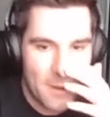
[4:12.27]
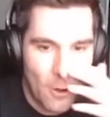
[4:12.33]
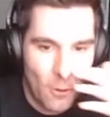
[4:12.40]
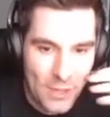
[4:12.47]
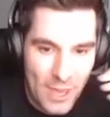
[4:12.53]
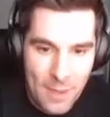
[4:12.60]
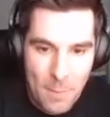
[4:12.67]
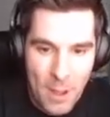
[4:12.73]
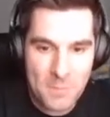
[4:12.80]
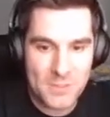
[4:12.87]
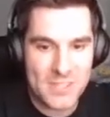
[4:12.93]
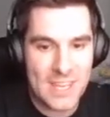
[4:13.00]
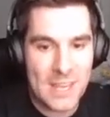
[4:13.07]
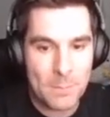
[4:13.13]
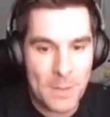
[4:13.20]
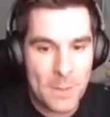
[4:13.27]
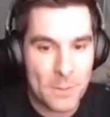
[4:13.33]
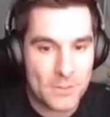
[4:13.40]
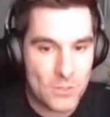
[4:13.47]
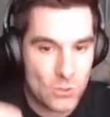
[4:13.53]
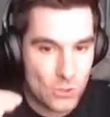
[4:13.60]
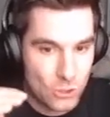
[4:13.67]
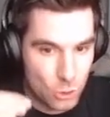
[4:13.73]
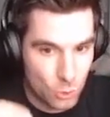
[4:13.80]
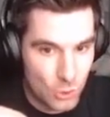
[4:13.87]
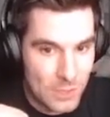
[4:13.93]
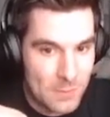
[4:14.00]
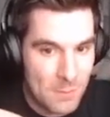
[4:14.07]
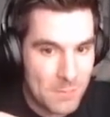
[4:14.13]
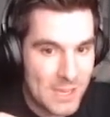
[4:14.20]
Okay, I'm seeing people to
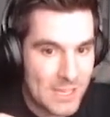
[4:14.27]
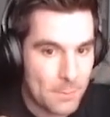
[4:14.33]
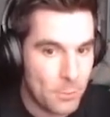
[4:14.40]
scream at me